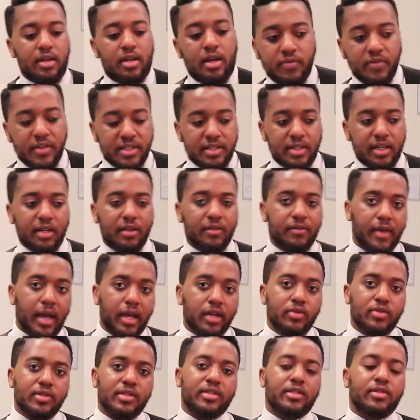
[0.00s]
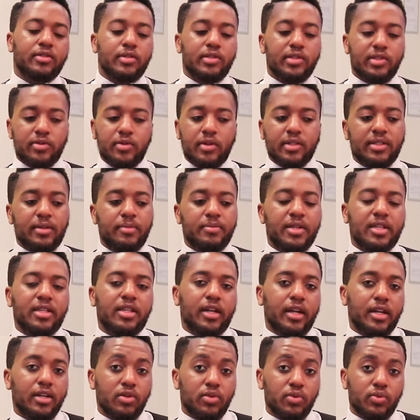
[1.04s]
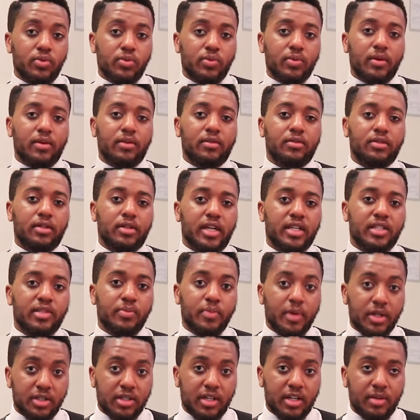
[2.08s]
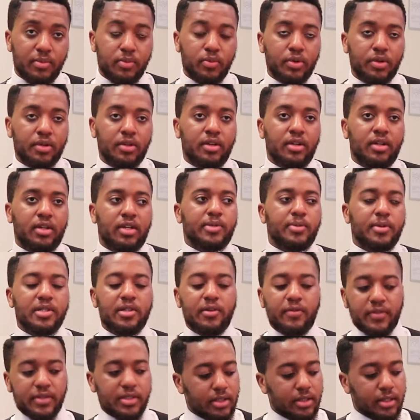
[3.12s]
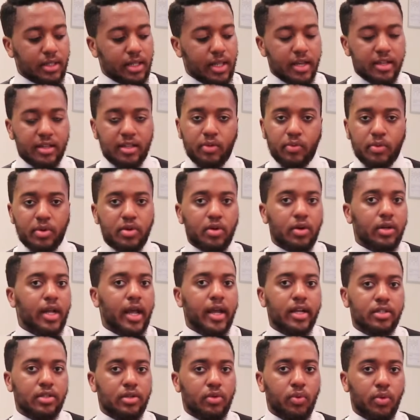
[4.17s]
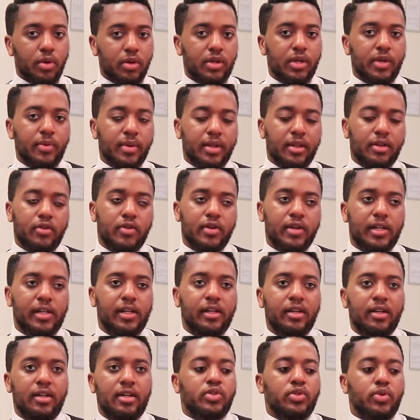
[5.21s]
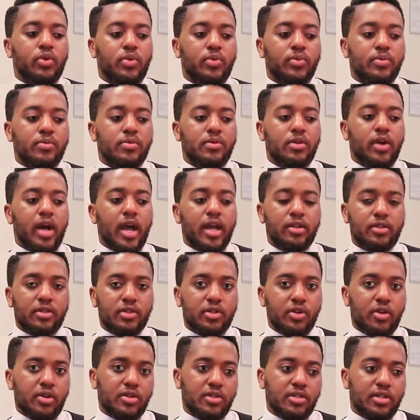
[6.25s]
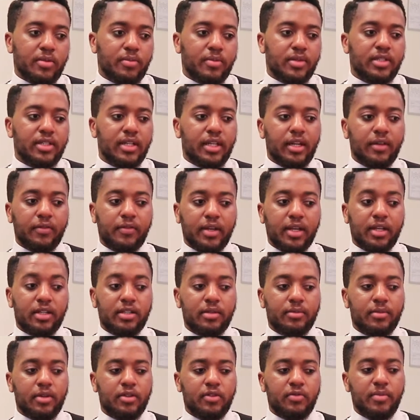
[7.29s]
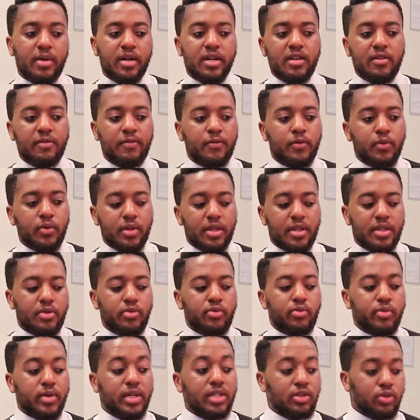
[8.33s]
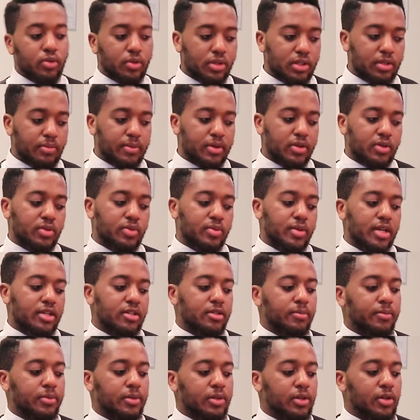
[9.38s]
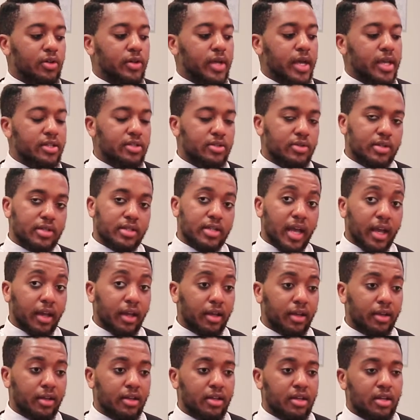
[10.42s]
visiting factories. And it's not something that I do as much anymore, especially if it's a client that we're not actually working with currently. So, I had to charge them a significant amount of money for their research because we had to put all hands on deck